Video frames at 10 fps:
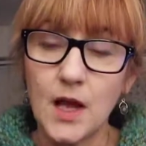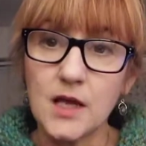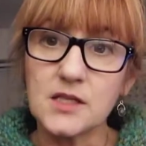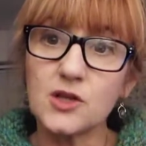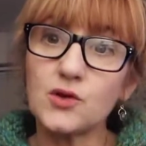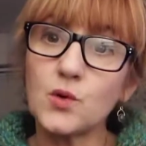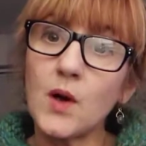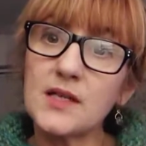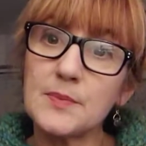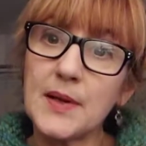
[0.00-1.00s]
It's got
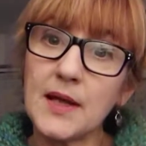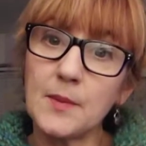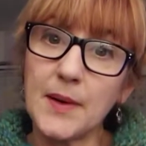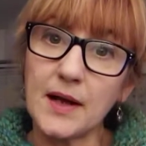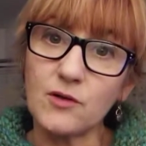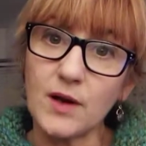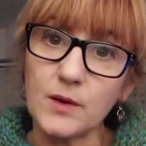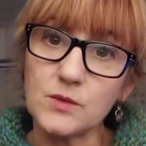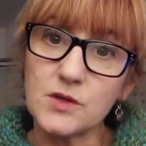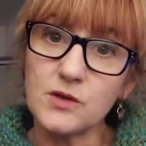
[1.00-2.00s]
quite a pale
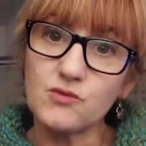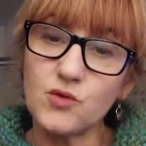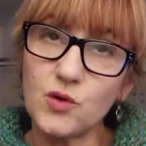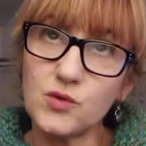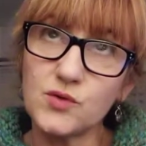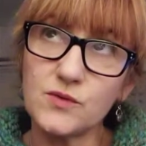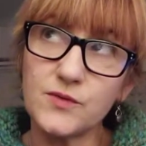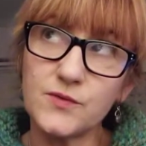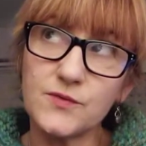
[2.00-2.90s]
background and rows of